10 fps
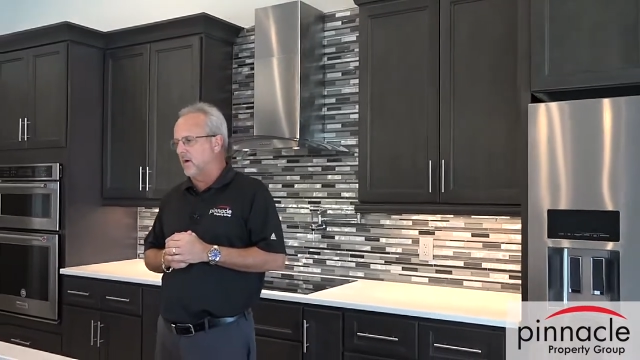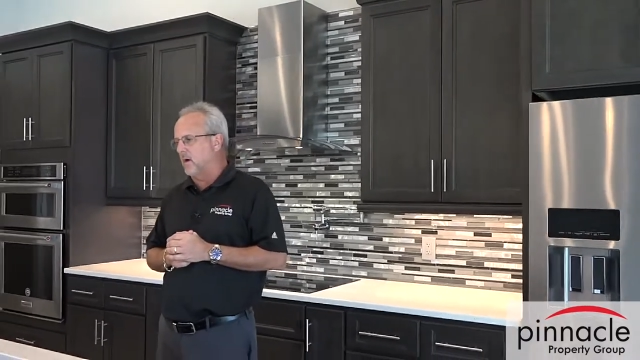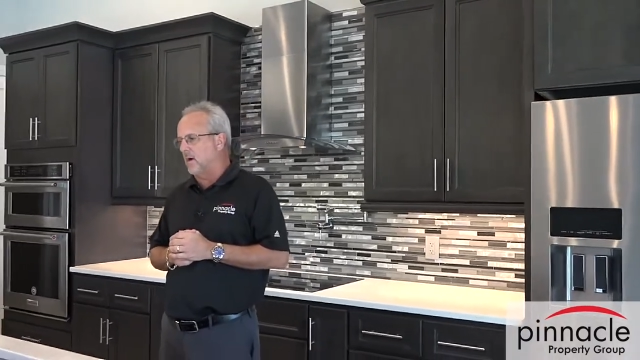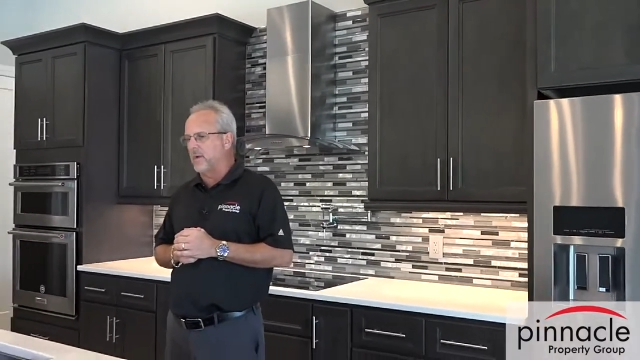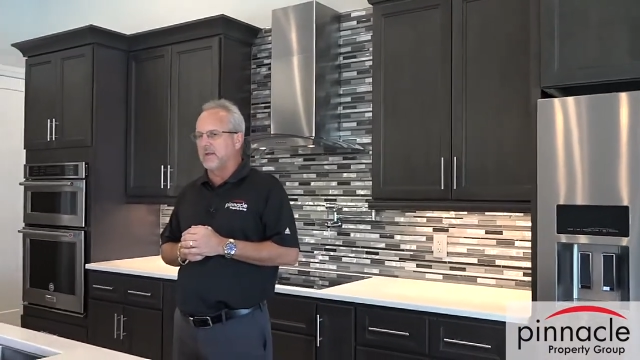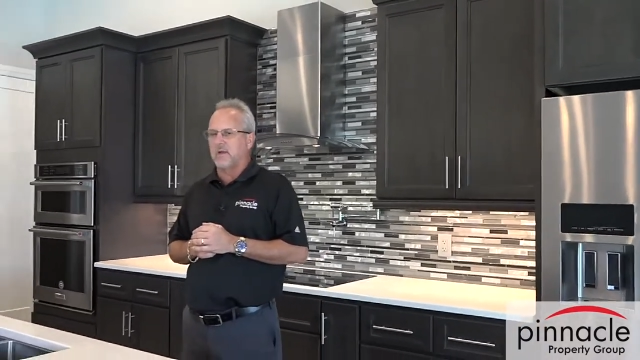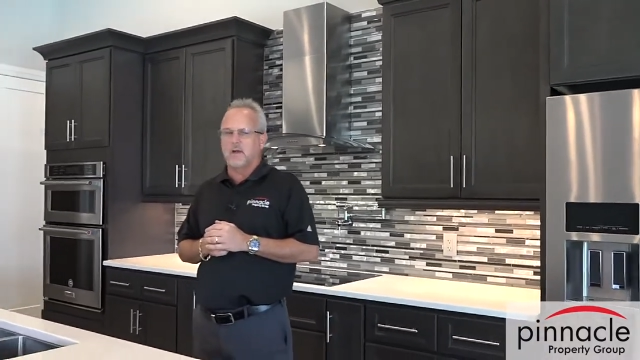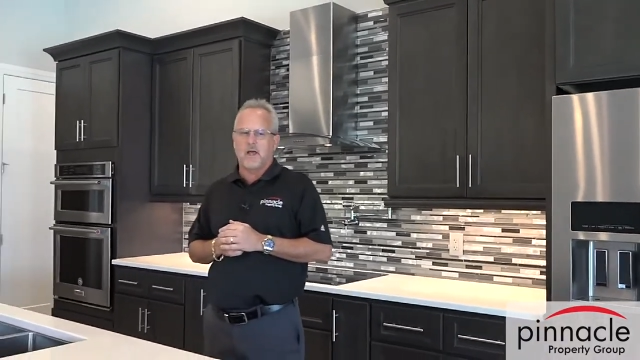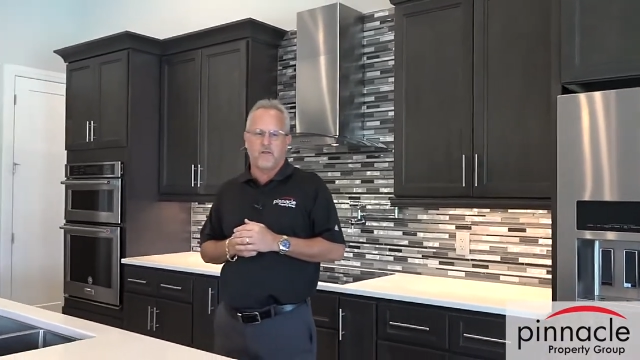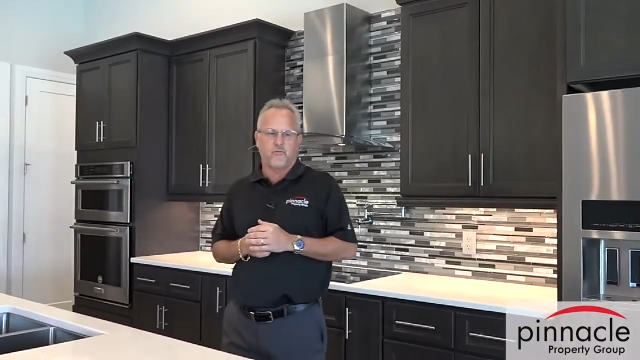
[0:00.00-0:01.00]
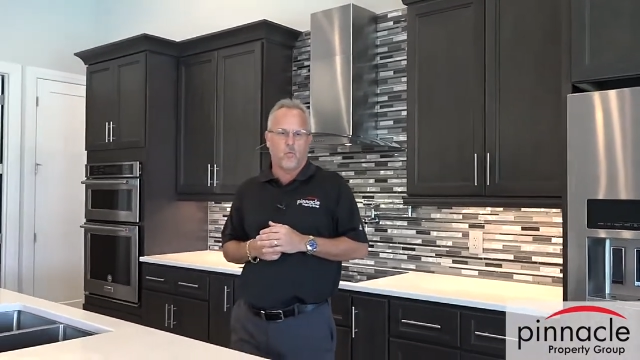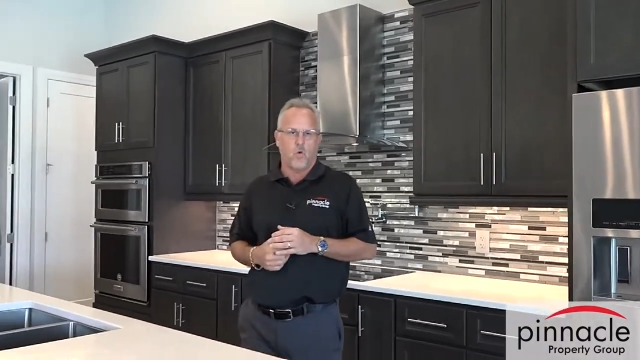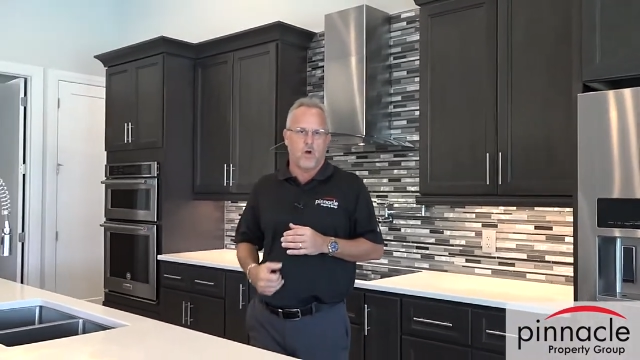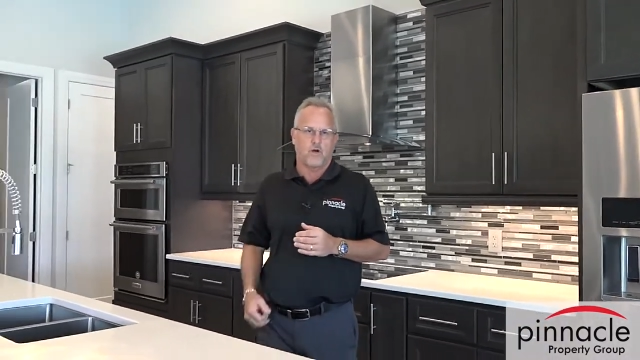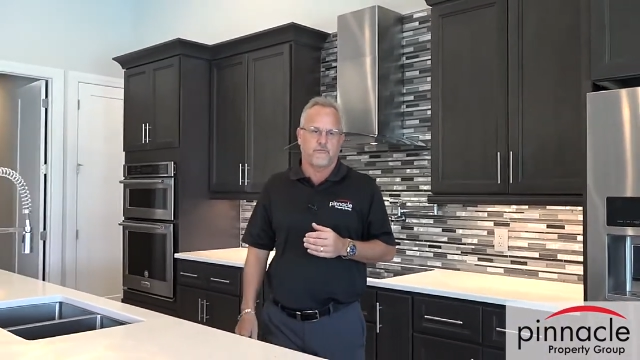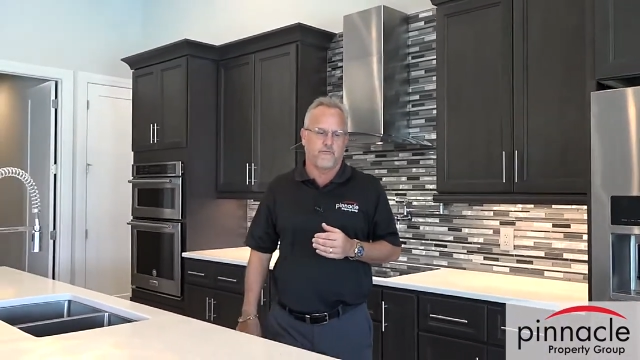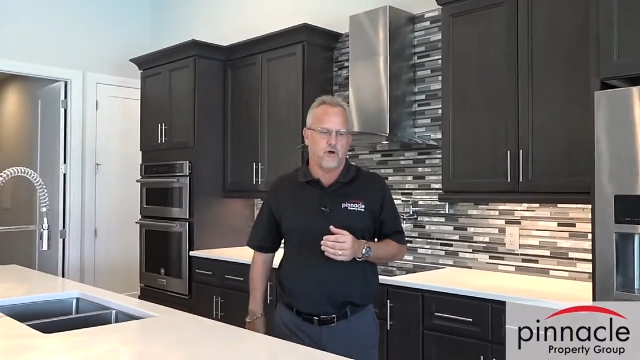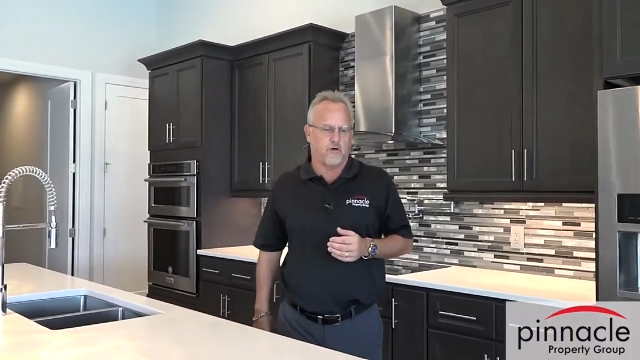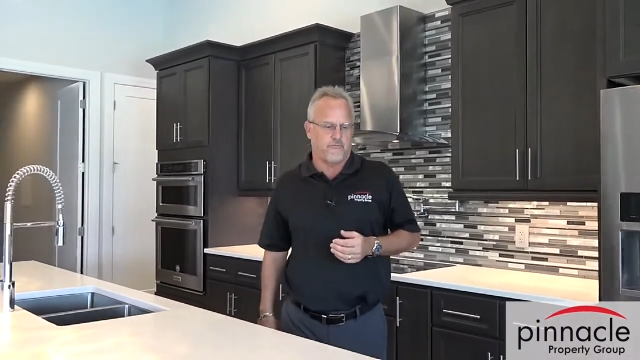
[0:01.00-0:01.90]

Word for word: um, he did a nice waterfall